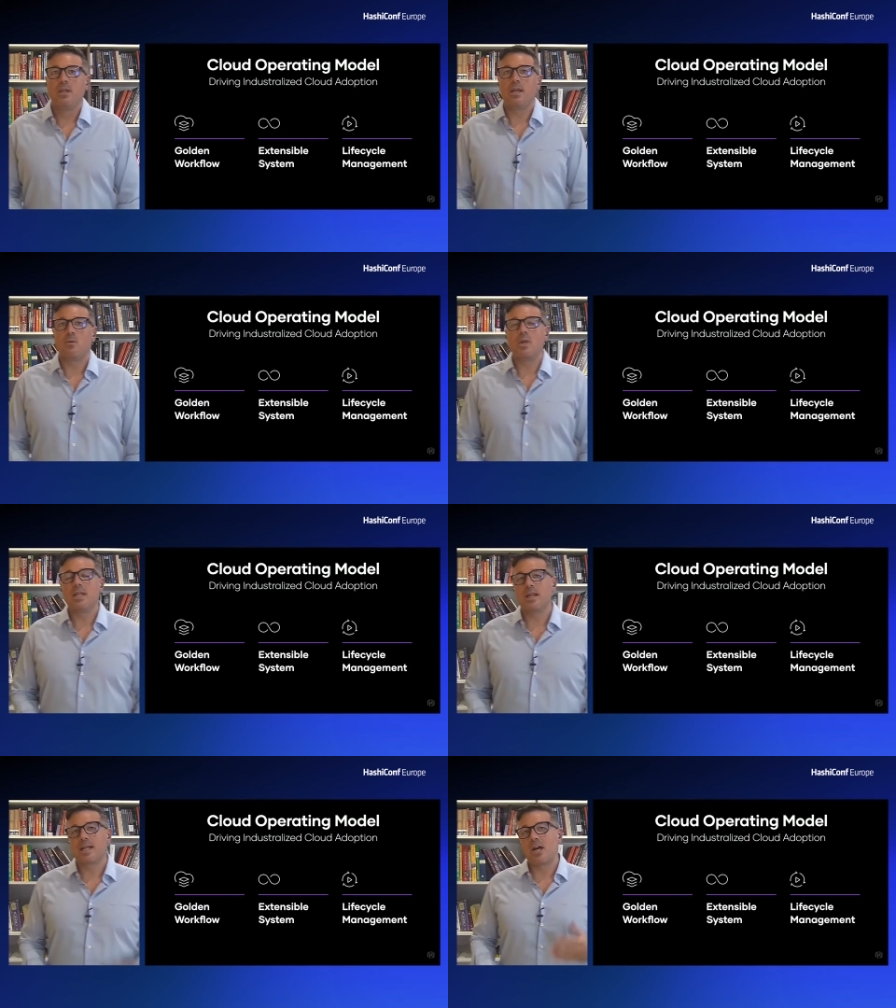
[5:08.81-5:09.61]
And
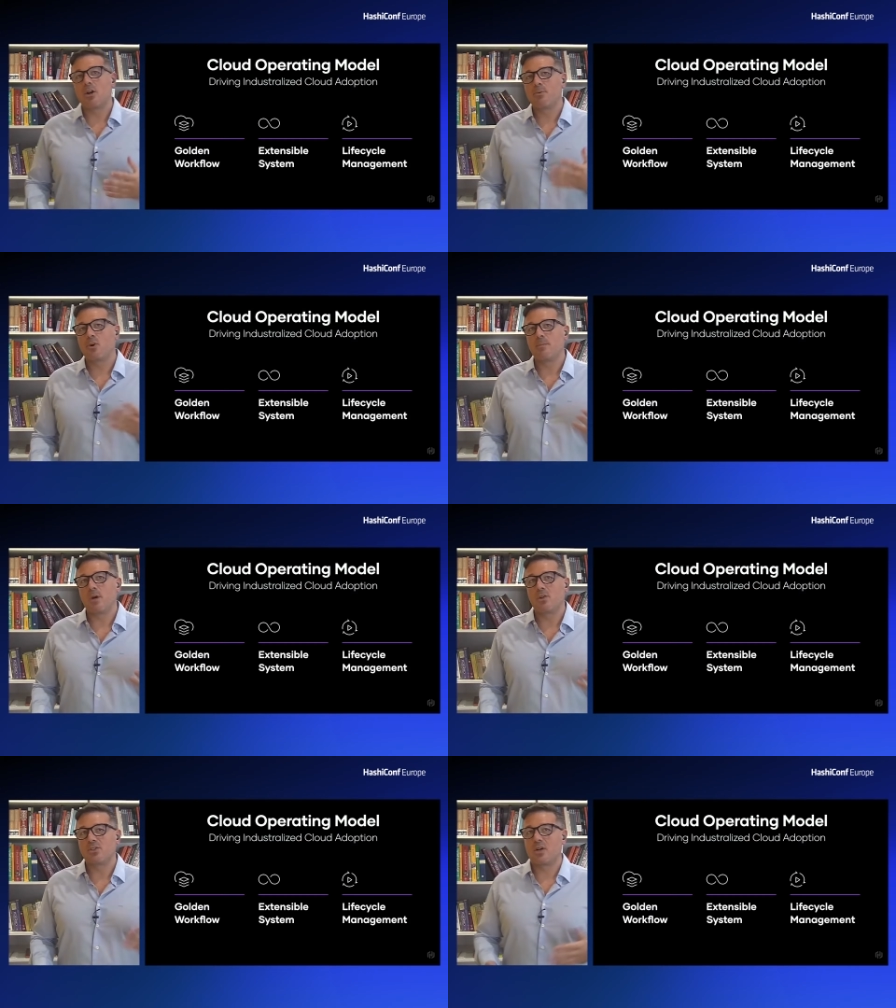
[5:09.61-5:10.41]
really, the cloud operating
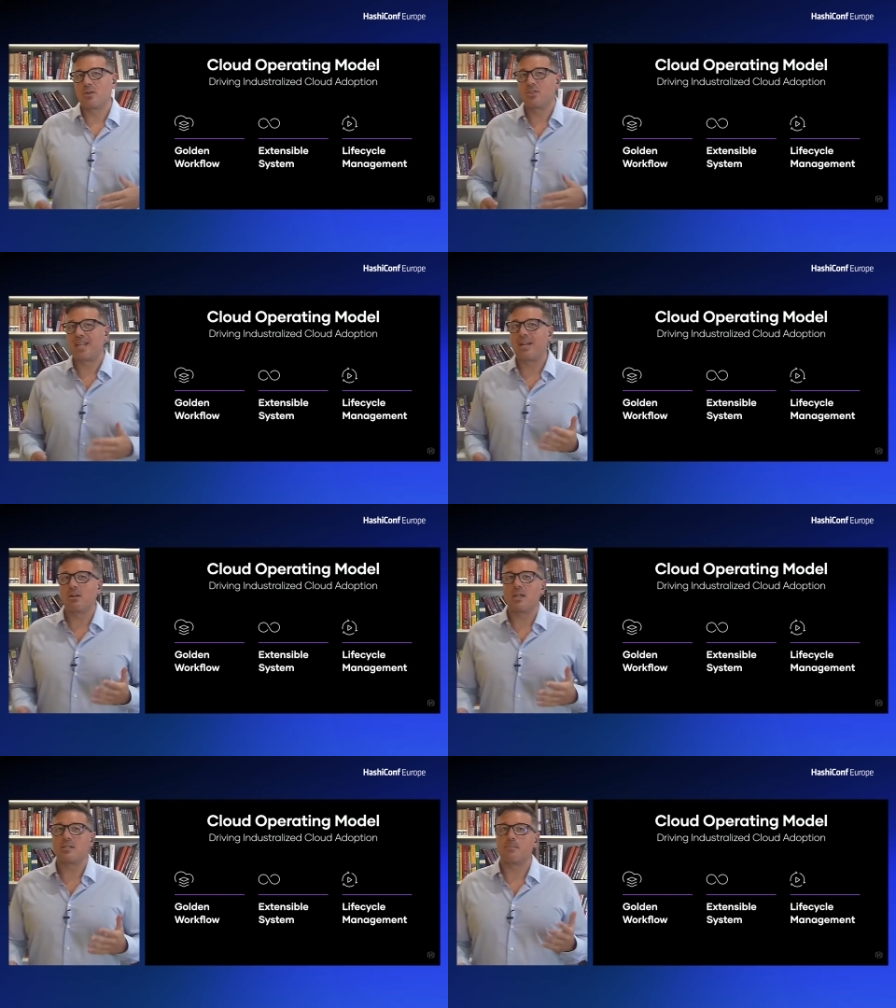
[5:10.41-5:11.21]
model is
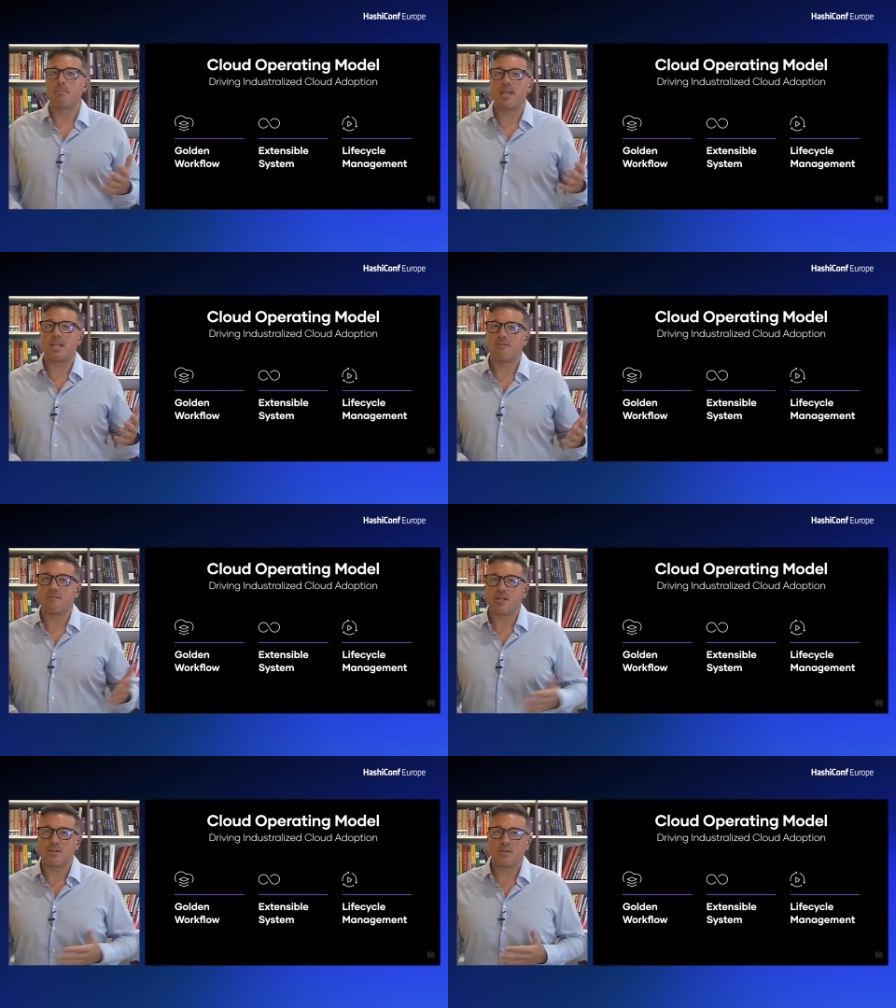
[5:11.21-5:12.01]
standardized in many of
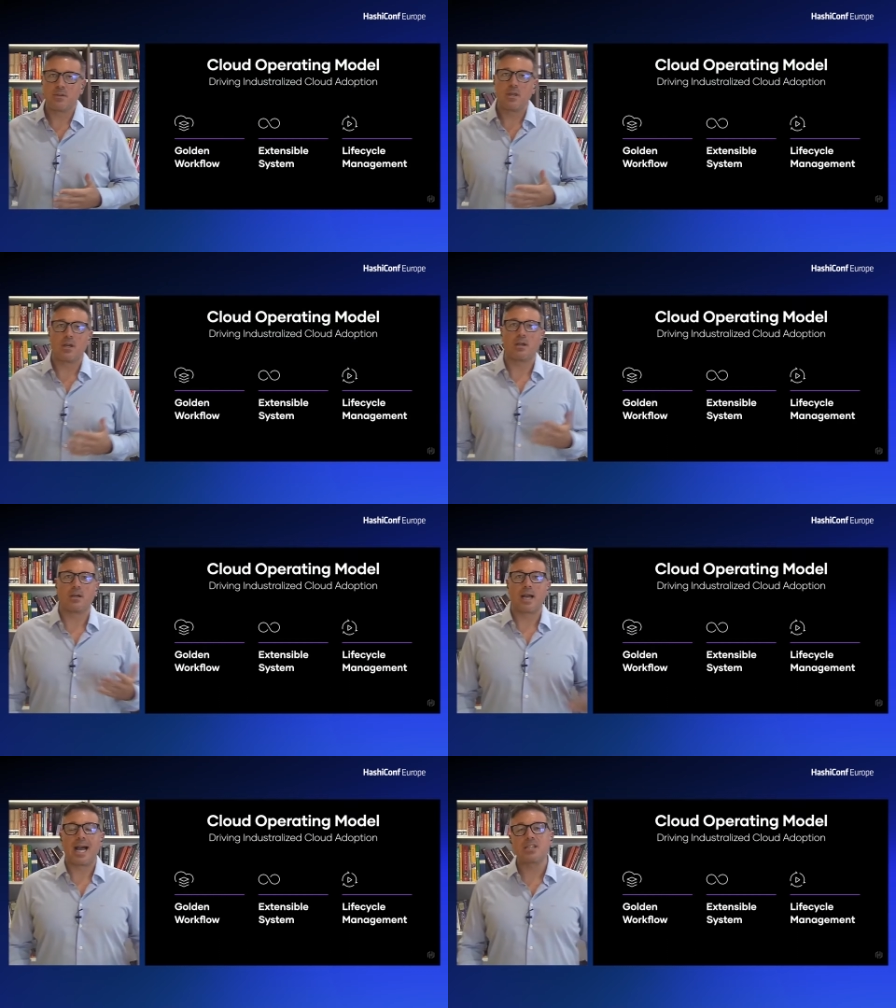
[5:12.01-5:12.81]
these
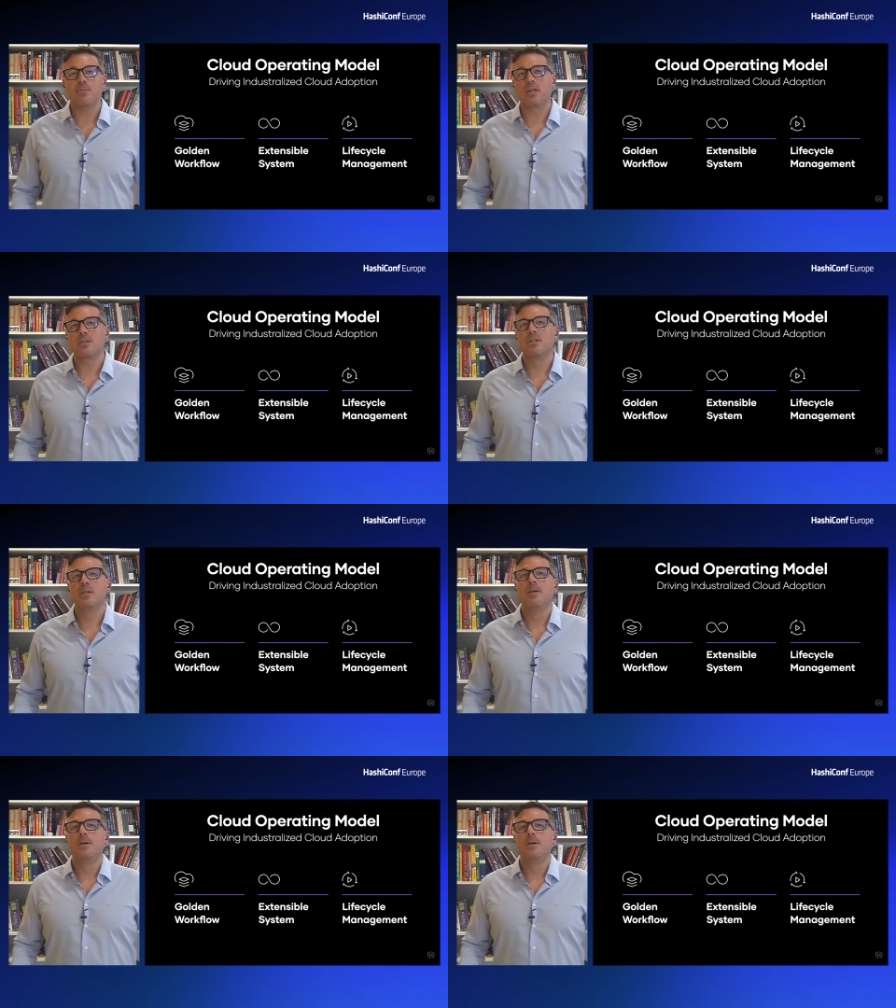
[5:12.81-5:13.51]
uh, aspects